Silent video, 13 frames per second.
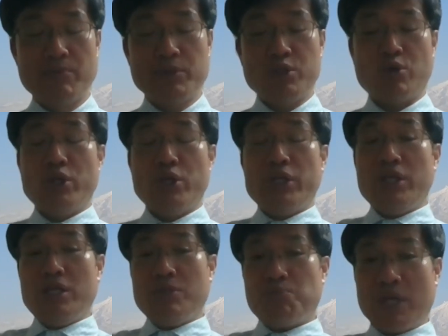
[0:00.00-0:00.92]
So
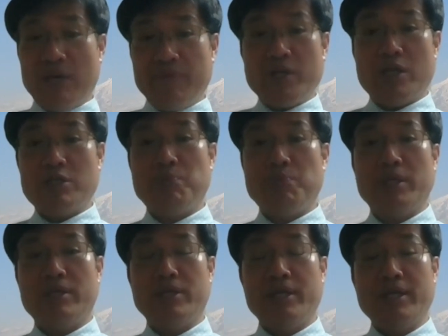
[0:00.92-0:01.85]
this private
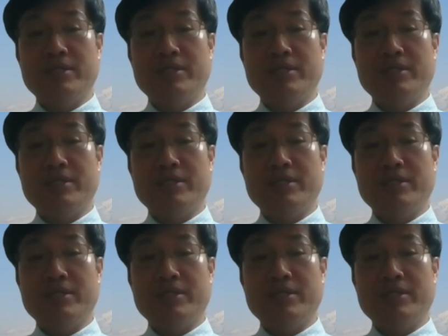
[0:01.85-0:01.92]
hospital